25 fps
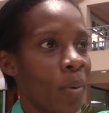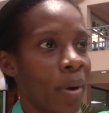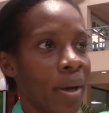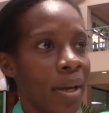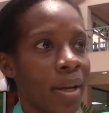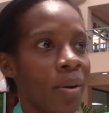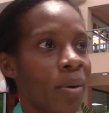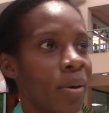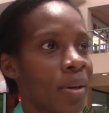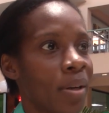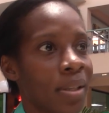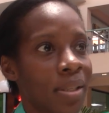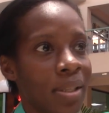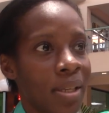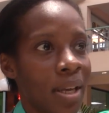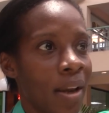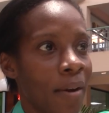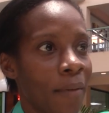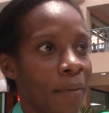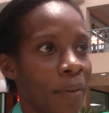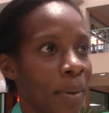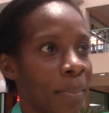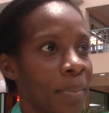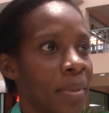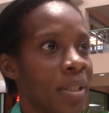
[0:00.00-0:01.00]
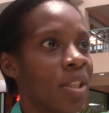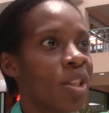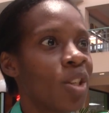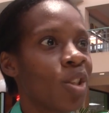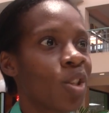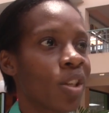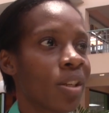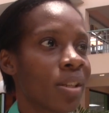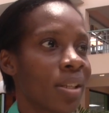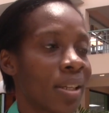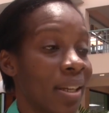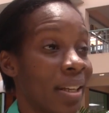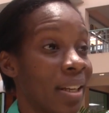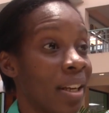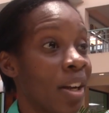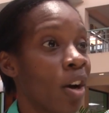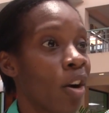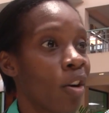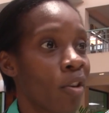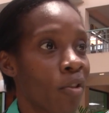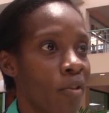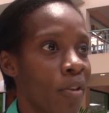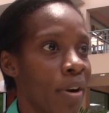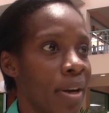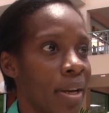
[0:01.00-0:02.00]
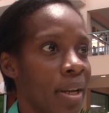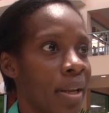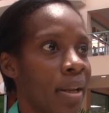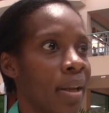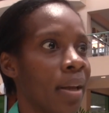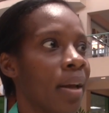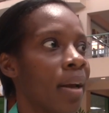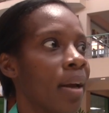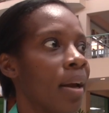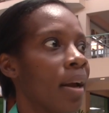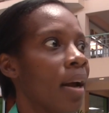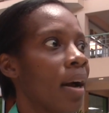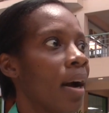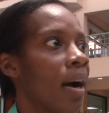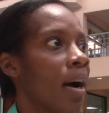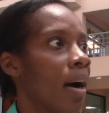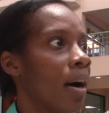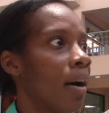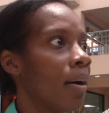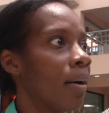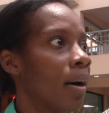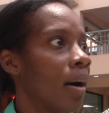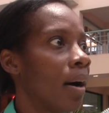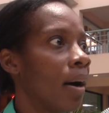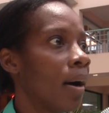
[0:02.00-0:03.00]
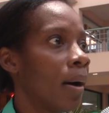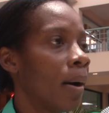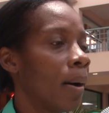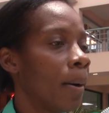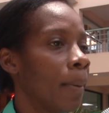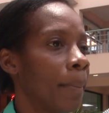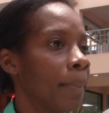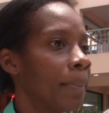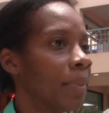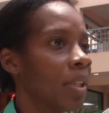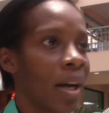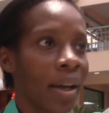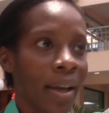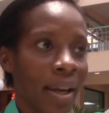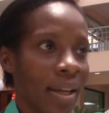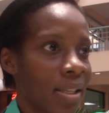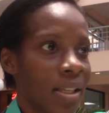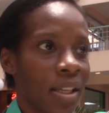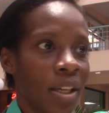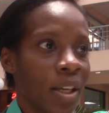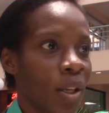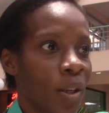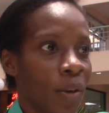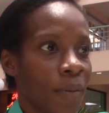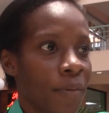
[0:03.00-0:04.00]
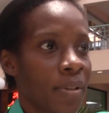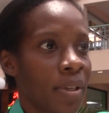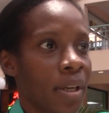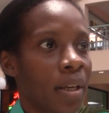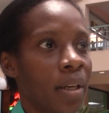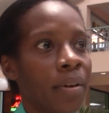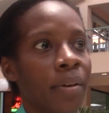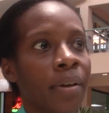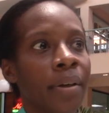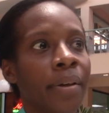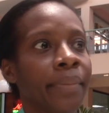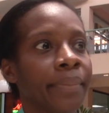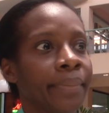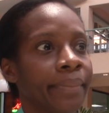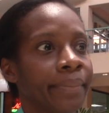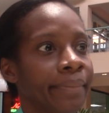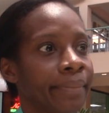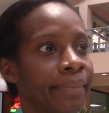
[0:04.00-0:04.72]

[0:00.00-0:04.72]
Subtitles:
Why are you going to take from the teachers and they're already not getting enough salary?